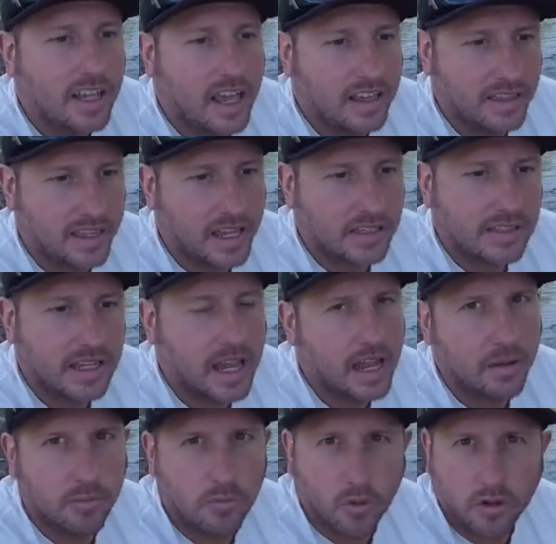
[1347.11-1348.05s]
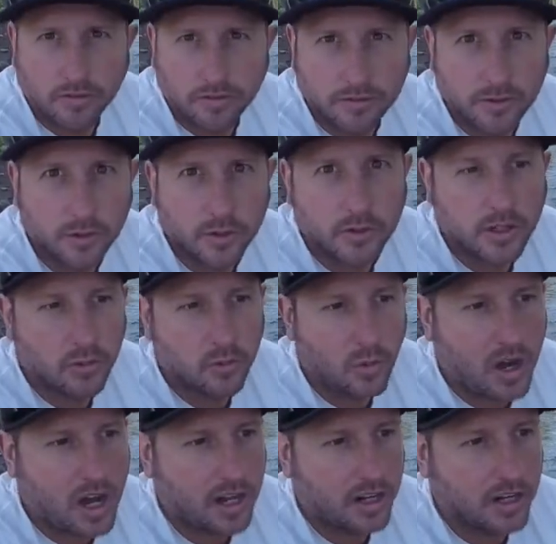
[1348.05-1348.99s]
at that time, more food and
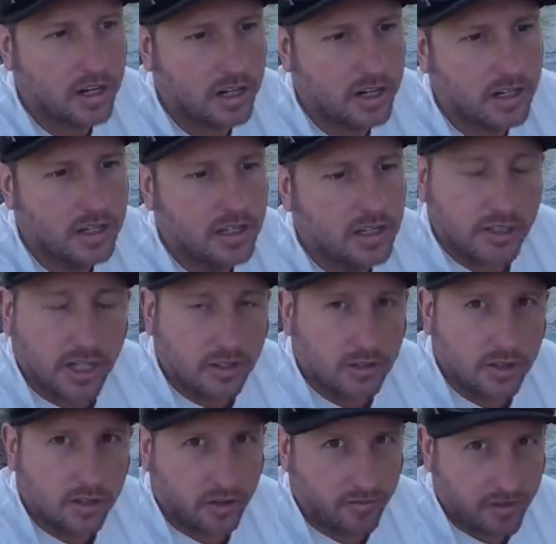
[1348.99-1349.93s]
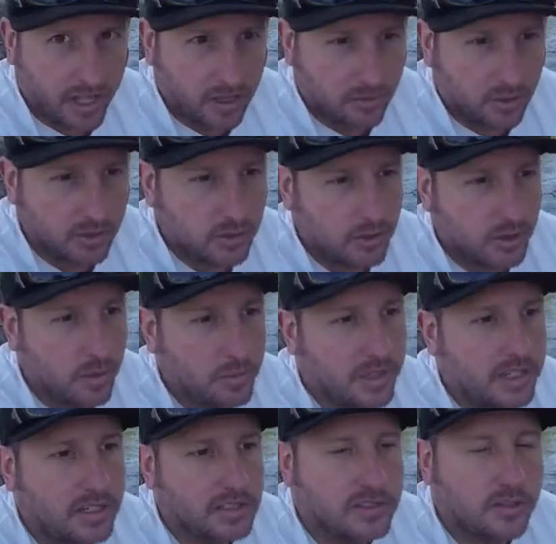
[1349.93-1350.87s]
water and shelter available to them,
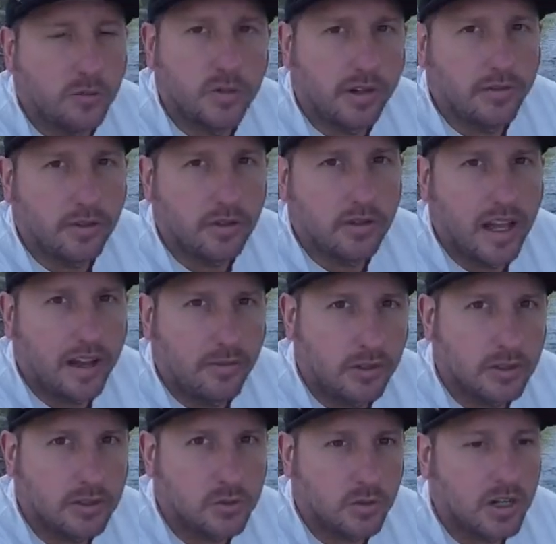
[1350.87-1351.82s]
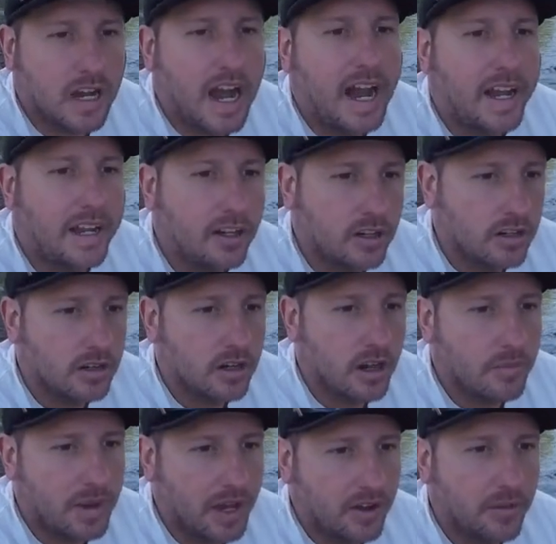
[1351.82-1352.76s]
because the river levels were higher
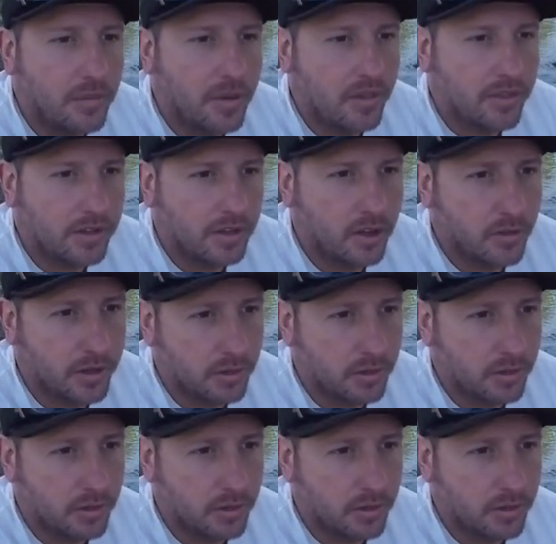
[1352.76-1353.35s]
about a month ago.